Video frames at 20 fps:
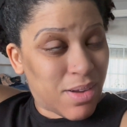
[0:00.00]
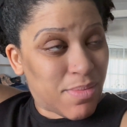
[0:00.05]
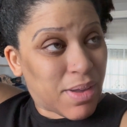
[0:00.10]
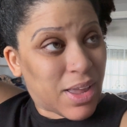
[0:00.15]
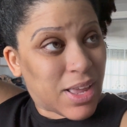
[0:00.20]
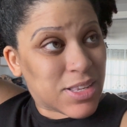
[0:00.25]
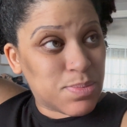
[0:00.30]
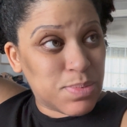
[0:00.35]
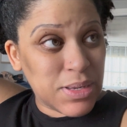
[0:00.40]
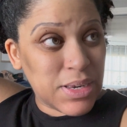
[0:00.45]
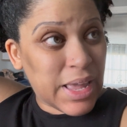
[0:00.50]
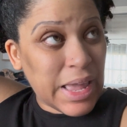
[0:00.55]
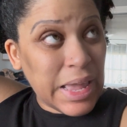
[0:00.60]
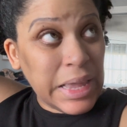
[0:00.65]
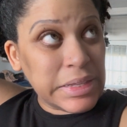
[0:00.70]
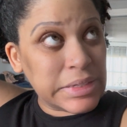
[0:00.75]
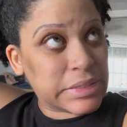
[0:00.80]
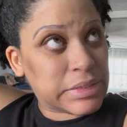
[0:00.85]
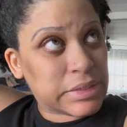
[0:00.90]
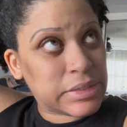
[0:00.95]
My husband
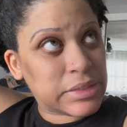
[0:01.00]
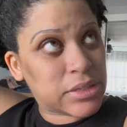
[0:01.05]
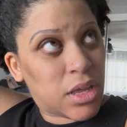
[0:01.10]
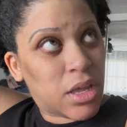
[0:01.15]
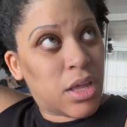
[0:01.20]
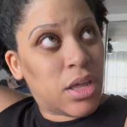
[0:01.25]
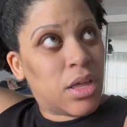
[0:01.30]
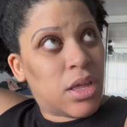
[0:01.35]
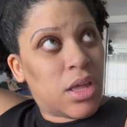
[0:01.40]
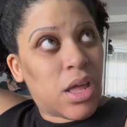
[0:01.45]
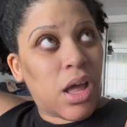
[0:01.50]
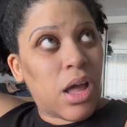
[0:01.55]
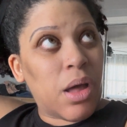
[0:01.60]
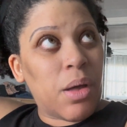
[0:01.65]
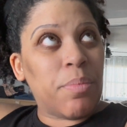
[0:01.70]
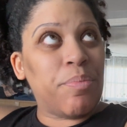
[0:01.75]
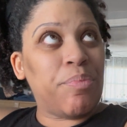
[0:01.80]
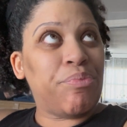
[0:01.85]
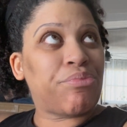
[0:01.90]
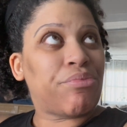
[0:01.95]
hates
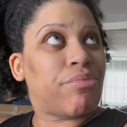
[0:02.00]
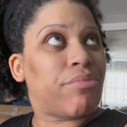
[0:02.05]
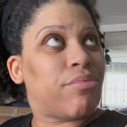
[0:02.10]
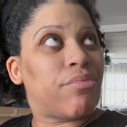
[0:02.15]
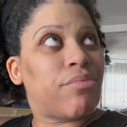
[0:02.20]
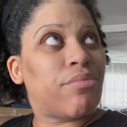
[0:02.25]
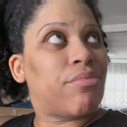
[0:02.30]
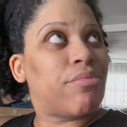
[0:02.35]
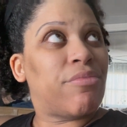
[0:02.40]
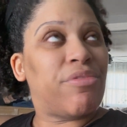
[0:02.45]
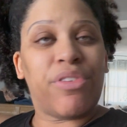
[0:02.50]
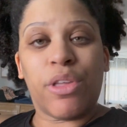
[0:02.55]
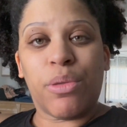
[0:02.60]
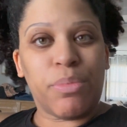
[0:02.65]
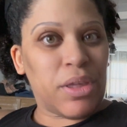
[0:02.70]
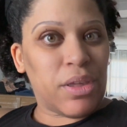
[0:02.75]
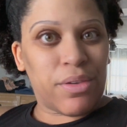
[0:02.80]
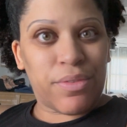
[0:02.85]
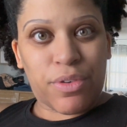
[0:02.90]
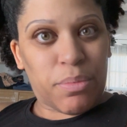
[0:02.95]

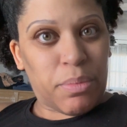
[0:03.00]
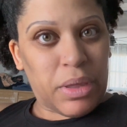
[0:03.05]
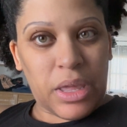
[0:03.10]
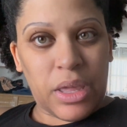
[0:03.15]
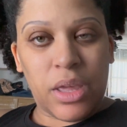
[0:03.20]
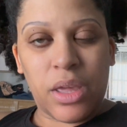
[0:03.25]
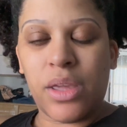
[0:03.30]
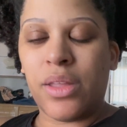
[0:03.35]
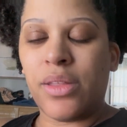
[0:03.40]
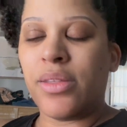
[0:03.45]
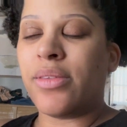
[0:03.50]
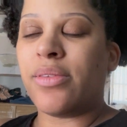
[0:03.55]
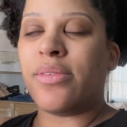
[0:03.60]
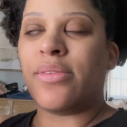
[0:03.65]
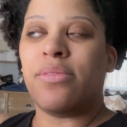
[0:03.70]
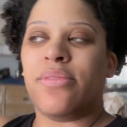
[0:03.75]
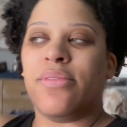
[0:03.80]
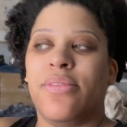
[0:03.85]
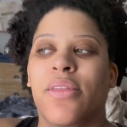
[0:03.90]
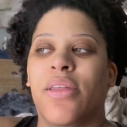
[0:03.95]
filming for me. He just
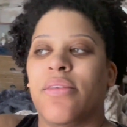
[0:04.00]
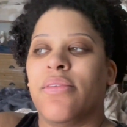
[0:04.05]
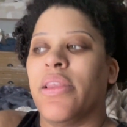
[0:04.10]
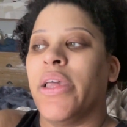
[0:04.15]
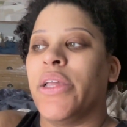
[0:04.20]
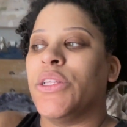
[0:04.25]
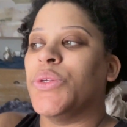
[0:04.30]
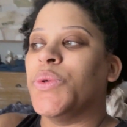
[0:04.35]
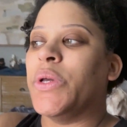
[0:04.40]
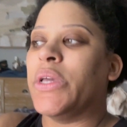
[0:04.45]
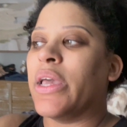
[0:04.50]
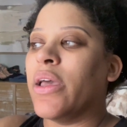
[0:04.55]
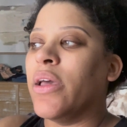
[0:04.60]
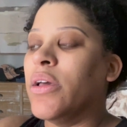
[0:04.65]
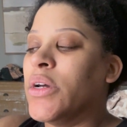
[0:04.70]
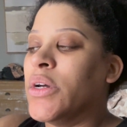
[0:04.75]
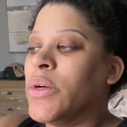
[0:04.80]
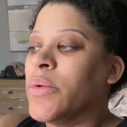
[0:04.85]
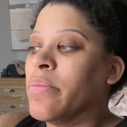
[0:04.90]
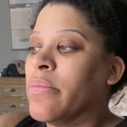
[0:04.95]
doesn't like doing it,
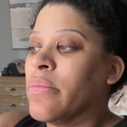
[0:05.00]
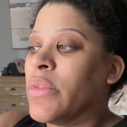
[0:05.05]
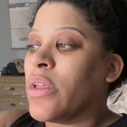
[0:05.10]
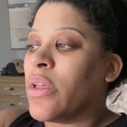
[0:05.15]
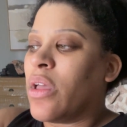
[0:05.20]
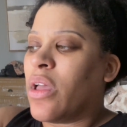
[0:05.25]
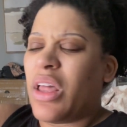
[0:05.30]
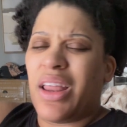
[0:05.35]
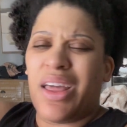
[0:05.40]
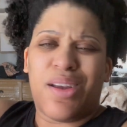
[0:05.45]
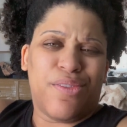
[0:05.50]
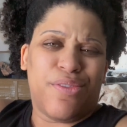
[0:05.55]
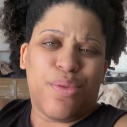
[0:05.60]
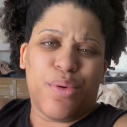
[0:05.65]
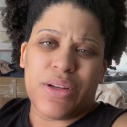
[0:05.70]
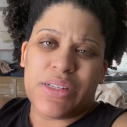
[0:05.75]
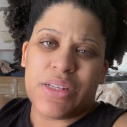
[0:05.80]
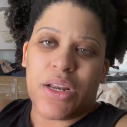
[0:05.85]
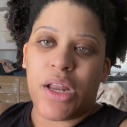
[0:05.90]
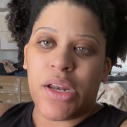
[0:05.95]
and I don't
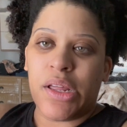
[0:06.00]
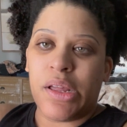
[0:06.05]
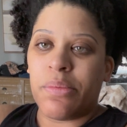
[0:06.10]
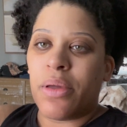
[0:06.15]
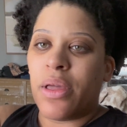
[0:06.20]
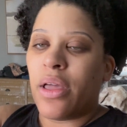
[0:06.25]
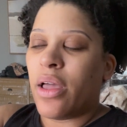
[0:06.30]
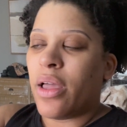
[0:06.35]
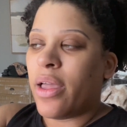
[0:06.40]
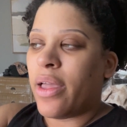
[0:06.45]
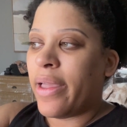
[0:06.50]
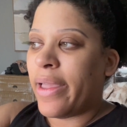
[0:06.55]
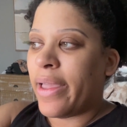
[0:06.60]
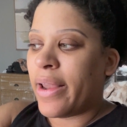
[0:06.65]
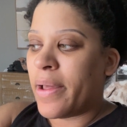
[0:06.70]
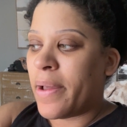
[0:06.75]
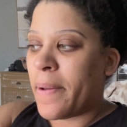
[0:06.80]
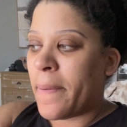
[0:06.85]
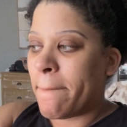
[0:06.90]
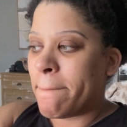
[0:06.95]
force it on him. And
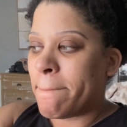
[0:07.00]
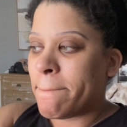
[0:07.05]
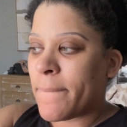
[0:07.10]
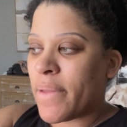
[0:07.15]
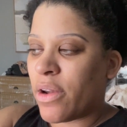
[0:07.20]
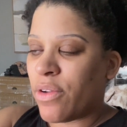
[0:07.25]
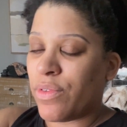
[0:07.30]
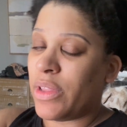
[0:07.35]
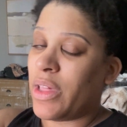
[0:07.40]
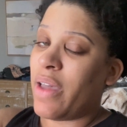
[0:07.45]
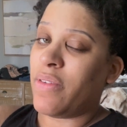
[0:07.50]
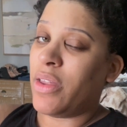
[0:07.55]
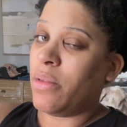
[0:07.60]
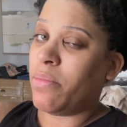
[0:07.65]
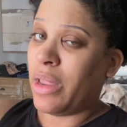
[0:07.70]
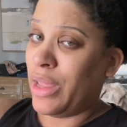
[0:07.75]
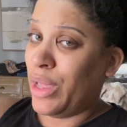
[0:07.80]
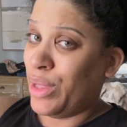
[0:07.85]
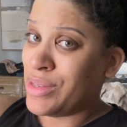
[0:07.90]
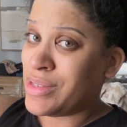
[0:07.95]
I don't really have
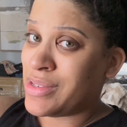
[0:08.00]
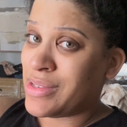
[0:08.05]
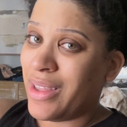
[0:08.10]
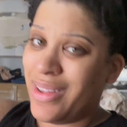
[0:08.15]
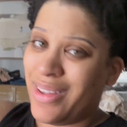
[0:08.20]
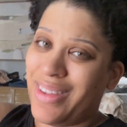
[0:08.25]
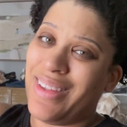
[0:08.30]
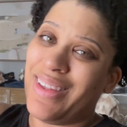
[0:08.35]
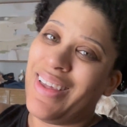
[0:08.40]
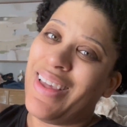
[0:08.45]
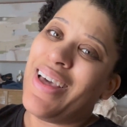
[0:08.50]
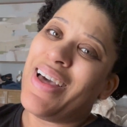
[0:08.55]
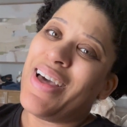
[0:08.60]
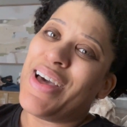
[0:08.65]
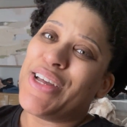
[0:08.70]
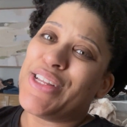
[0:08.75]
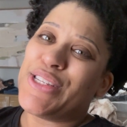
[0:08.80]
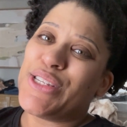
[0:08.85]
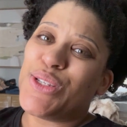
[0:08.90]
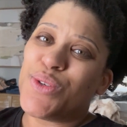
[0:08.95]
anybody else
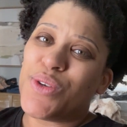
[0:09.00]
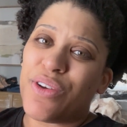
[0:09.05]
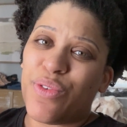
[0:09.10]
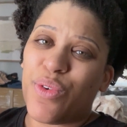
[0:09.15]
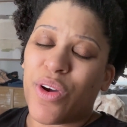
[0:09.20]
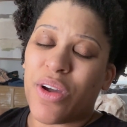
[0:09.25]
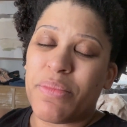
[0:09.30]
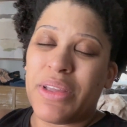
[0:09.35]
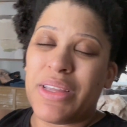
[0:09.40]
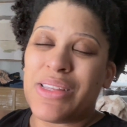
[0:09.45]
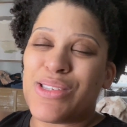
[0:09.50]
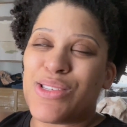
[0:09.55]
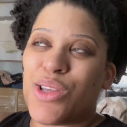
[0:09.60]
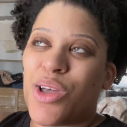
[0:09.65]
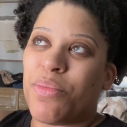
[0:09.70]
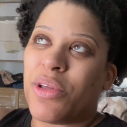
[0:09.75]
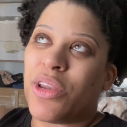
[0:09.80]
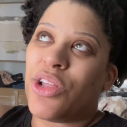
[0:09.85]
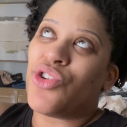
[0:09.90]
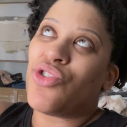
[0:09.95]
to do it for me, so I'm
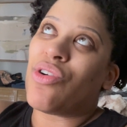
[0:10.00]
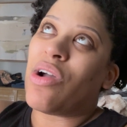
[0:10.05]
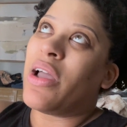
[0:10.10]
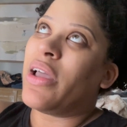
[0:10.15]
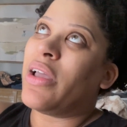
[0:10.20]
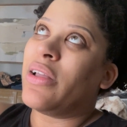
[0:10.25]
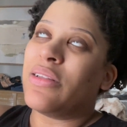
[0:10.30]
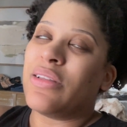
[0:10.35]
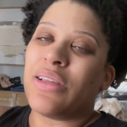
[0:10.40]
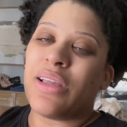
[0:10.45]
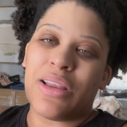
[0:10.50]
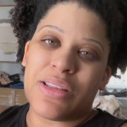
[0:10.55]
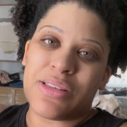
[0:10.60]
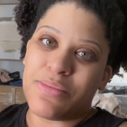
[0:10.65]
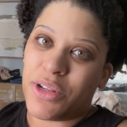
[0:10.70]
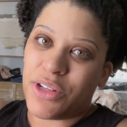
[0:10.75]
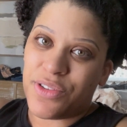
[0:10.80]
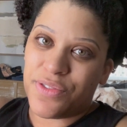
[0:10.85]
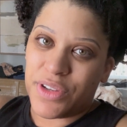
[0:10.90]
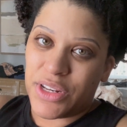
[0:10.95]
gonna try to get as
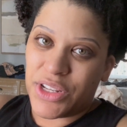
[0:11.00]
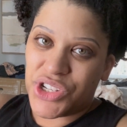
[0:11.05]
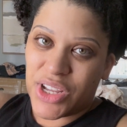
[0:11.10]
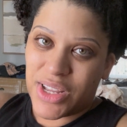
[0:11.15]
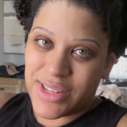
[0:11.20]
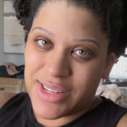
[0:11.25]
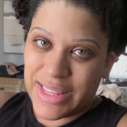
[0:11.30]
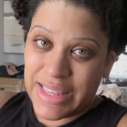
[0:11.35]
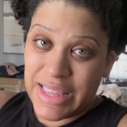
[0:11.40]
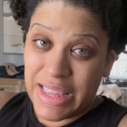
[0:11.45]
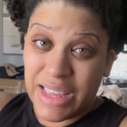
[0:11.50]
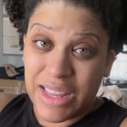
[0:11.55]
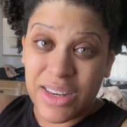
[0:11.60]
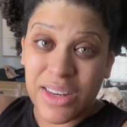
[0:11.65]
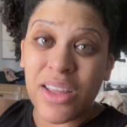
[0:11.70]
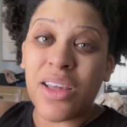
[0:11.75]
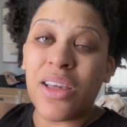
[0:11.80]
much footage as I can.